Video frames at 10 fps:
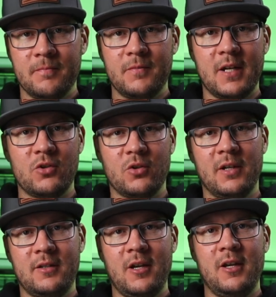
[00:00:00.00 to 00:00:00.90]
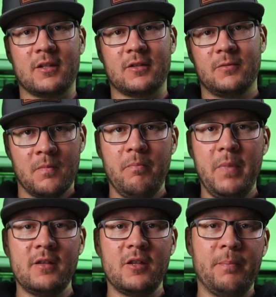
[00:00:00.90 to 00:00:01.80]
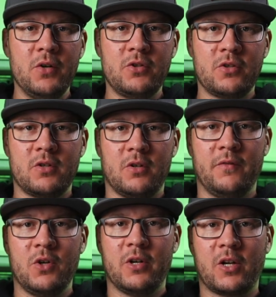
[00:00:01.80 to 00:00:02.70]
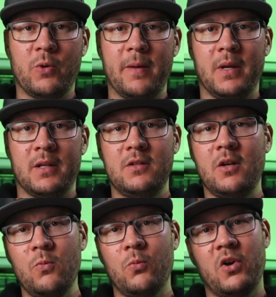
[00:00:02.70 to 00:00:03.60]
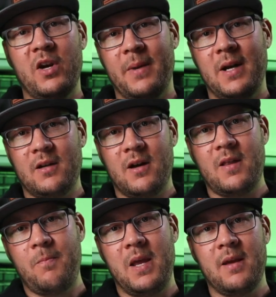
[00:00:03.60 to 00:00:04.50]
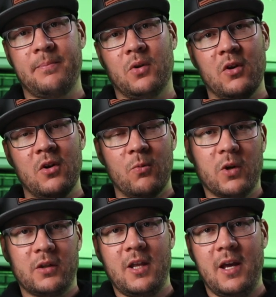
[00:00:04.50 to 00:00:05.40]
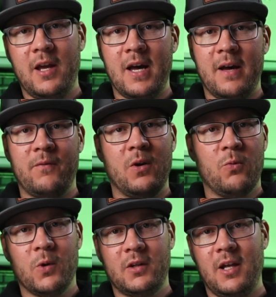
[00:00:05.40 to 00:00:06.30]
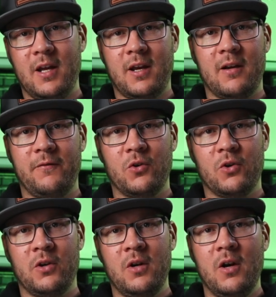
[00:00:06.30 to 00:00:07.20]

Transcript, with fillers: That's all it takes. Make the most of your equipment. Don't worry about other people, what they have, what they can afford.